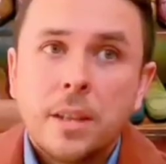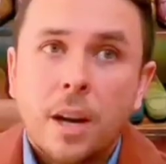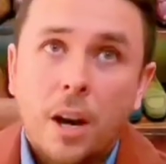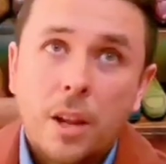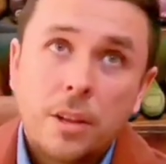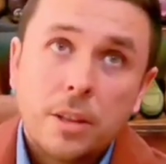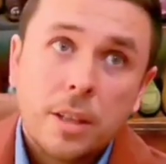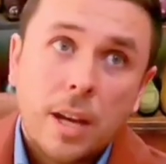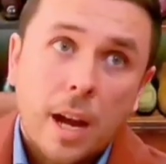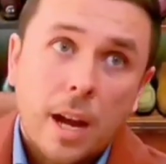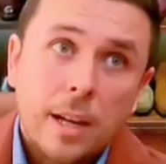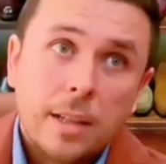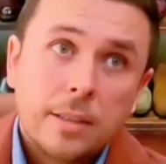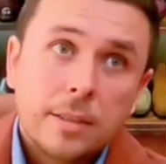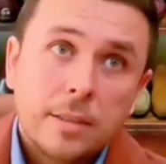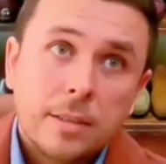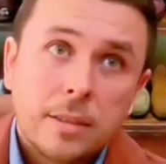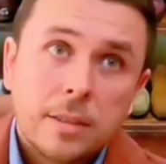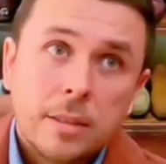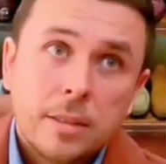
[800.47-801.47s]
Other
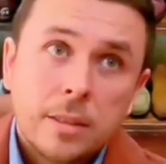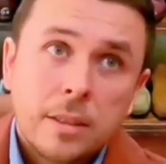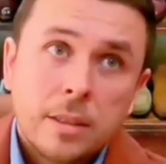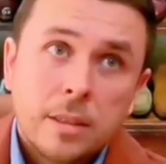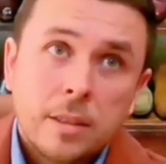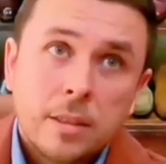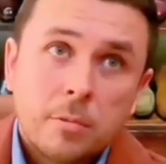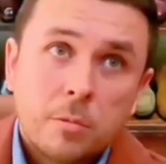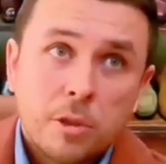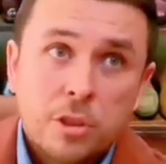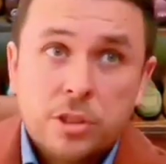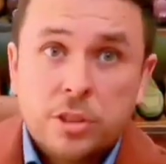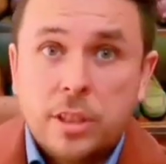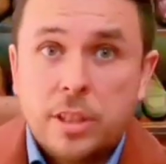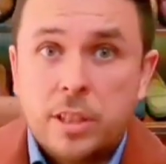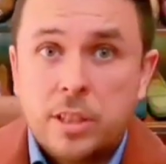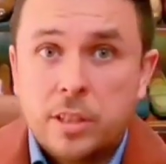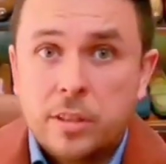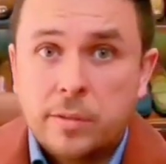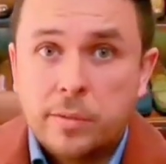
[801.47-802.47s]
guys wish they
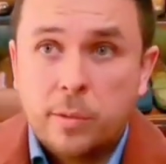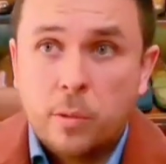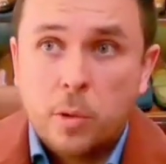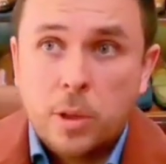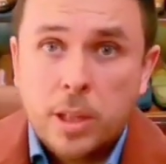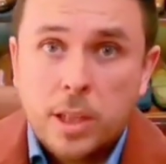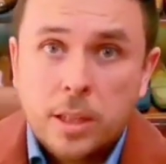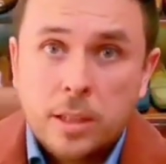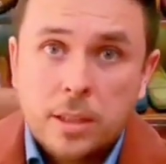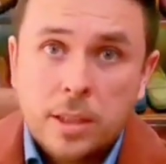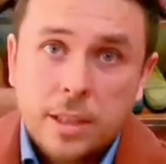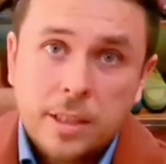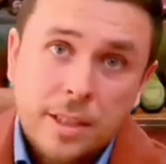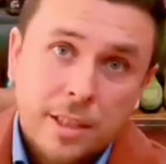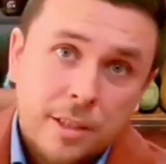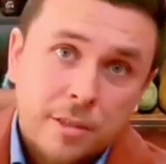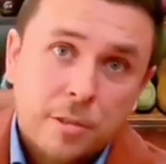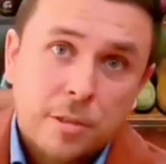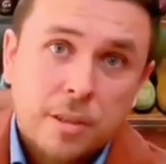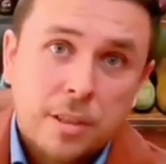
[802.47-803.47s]
could afford it and
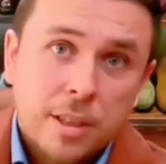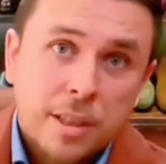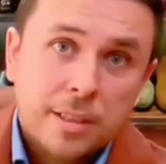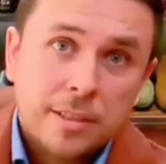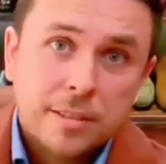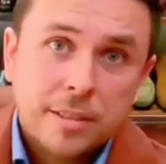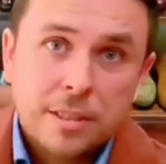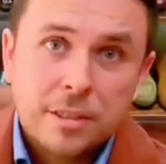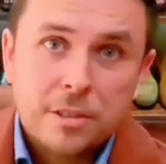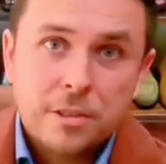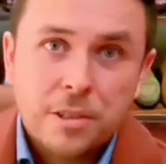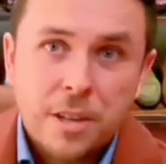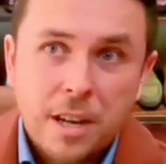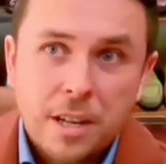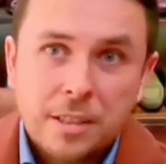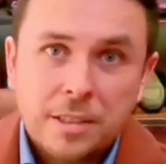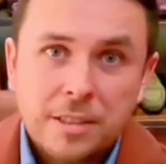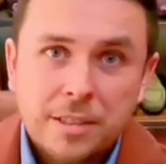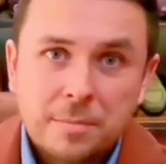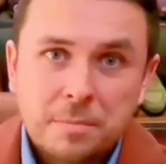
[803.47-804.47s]
then go online and talk
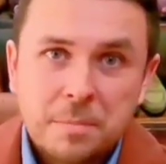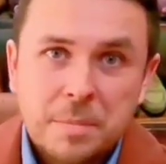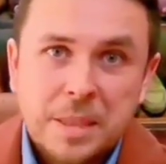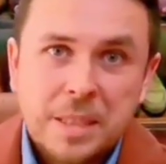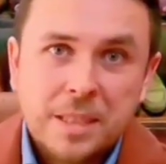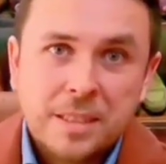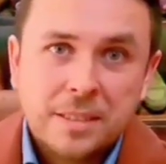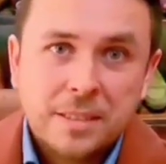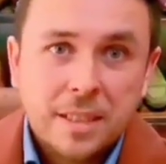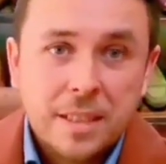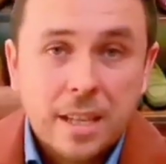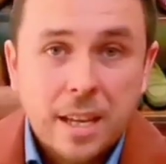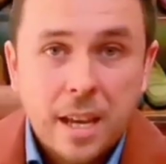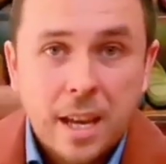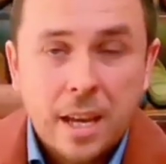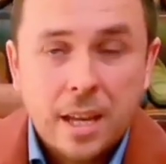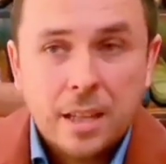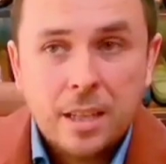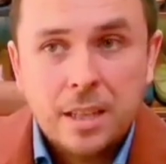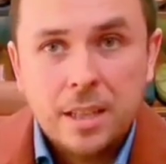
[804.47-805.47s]
trash because they
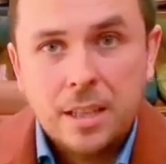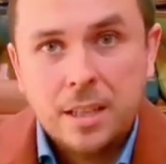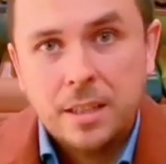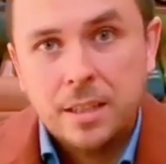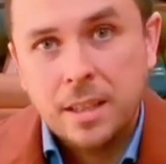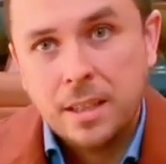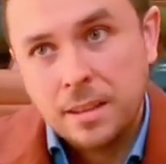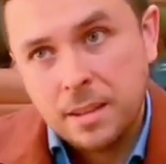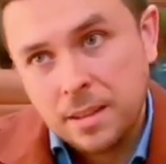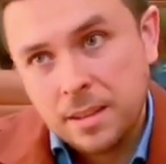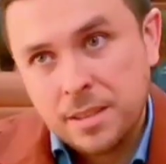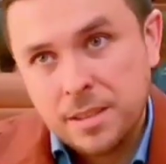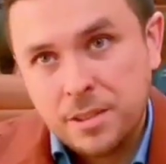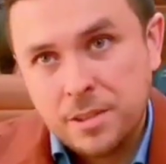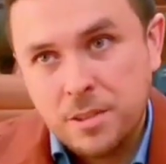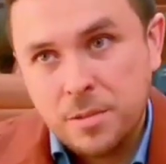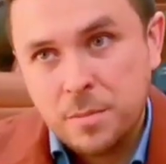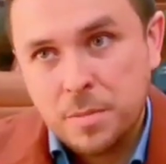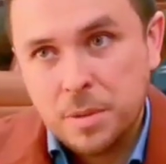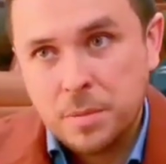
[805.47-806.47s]
can't and they think it's
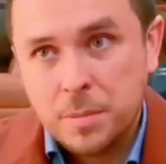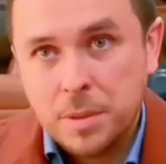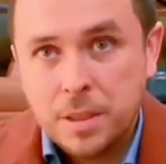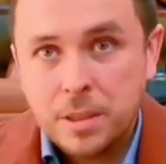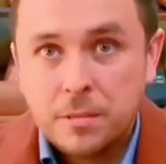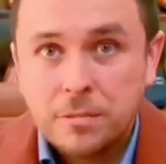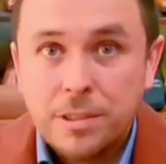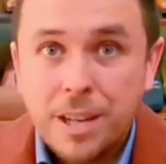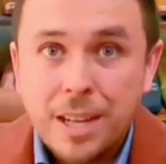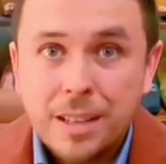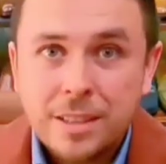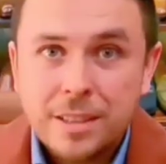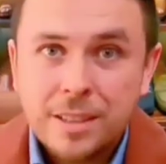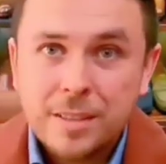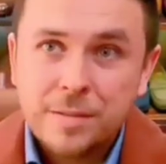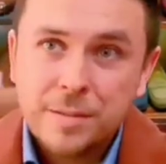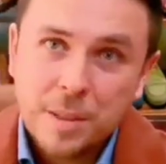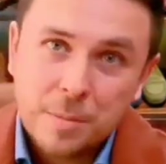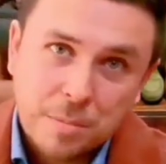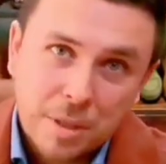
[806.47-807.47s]
stupid, but in reality,
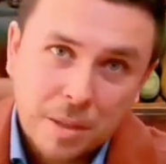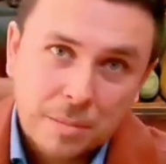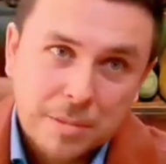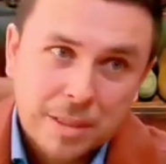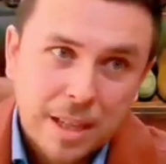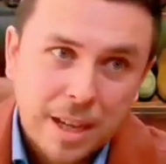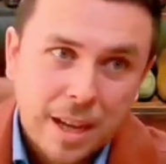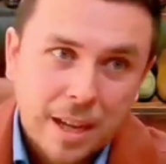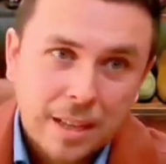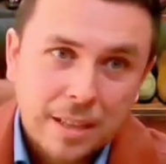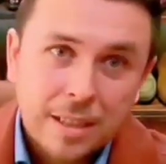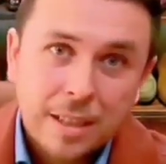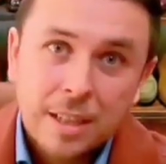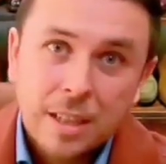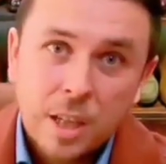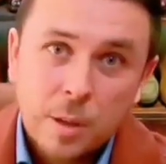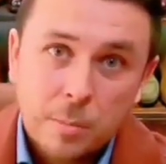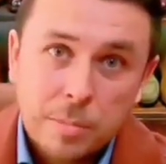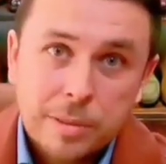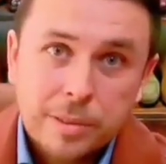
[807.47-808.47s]
if they probably had
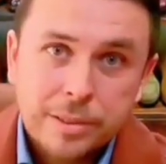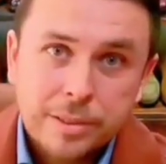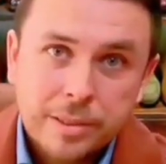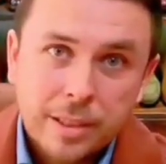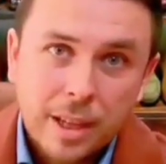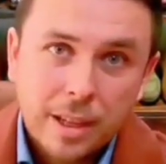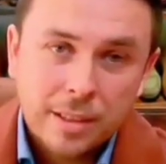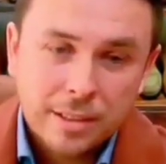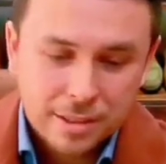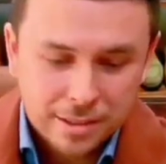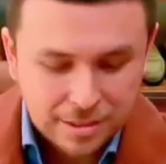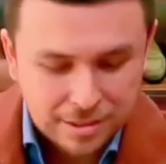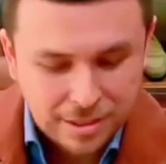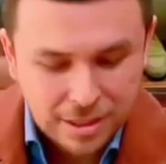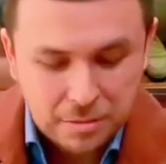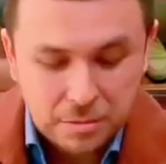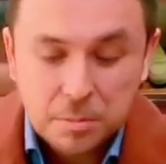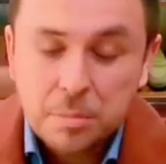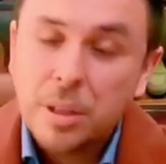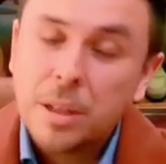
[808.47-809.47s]
$1 billion,
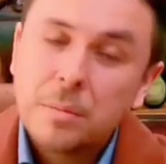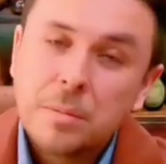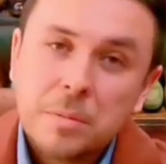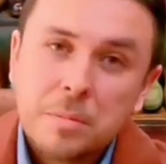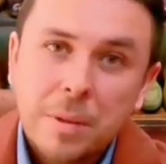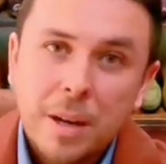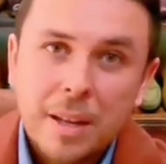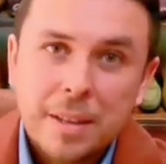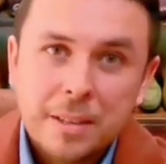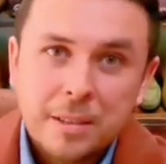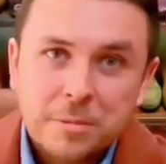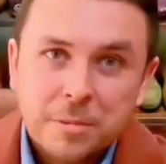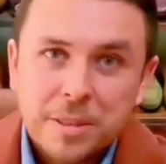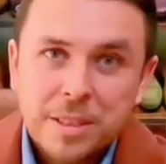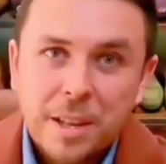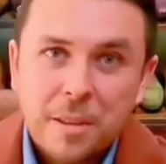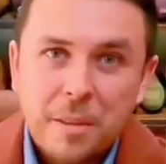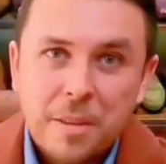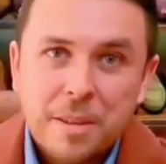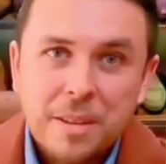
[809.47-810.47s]
they would probably buy this
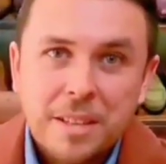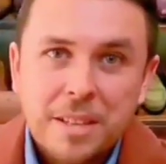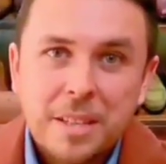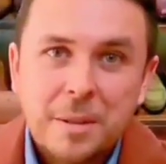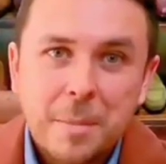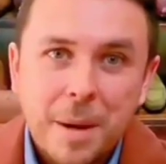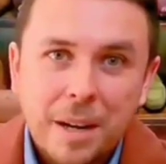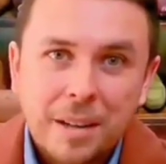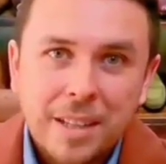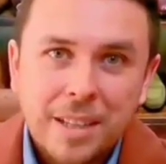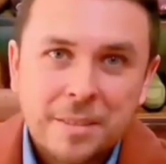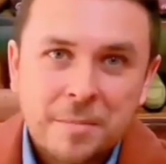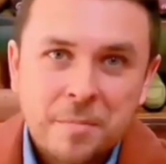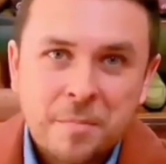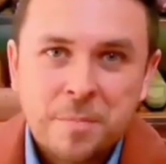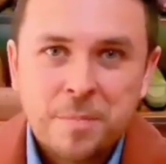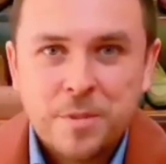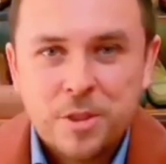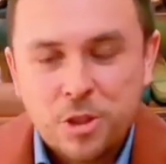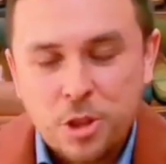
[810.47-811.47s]
without thinking about it.
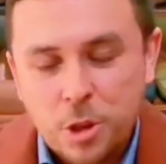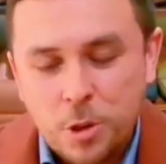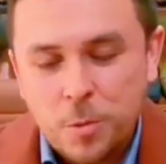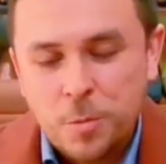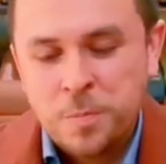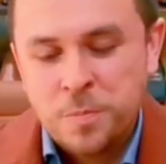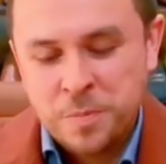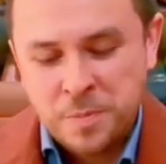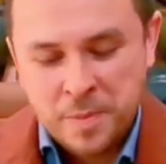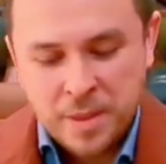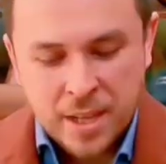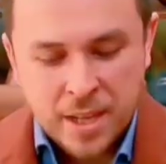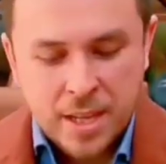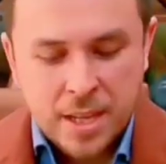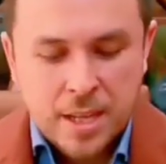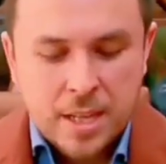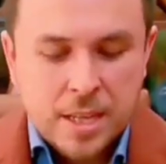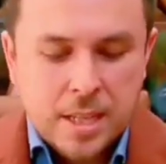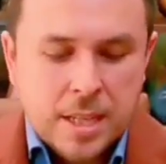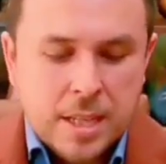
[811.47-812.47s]
So
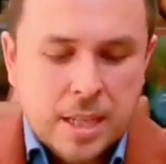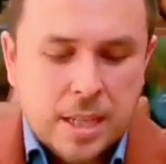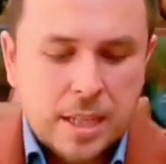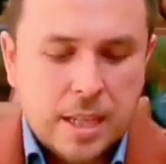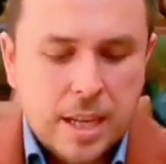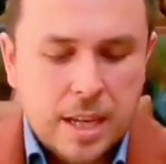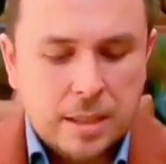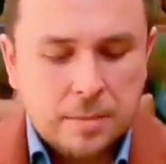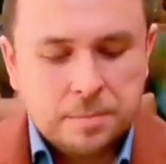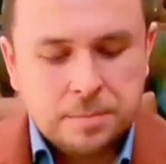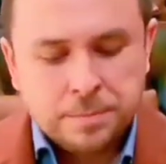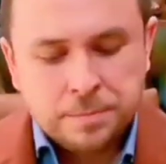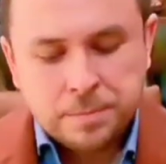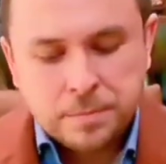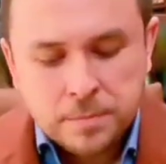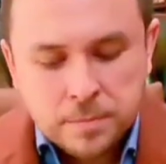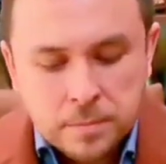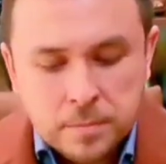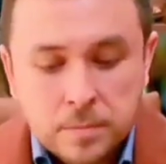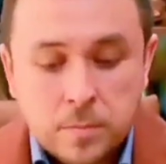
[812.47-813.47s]
again,
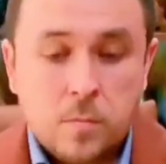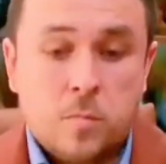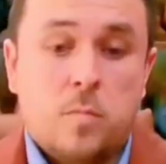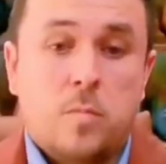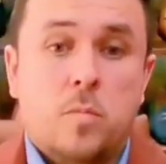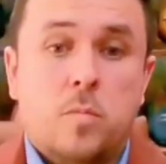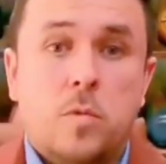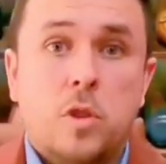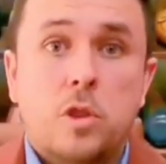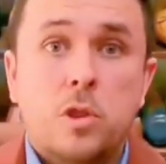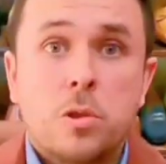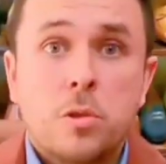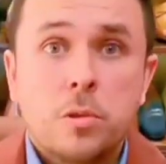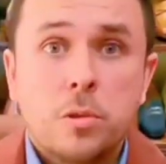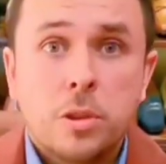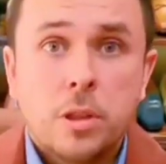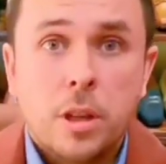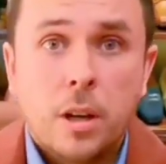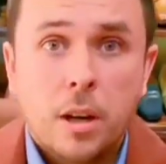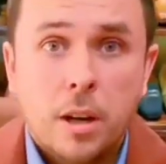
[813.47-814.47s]
the
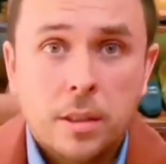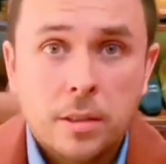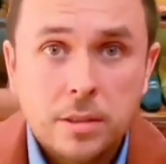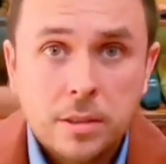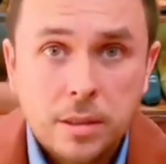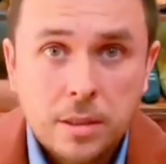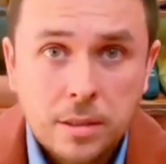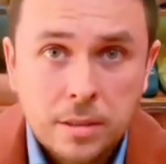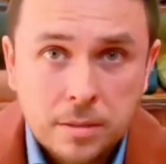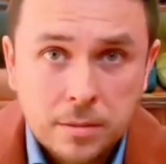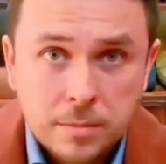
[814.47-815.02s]
shoes cost.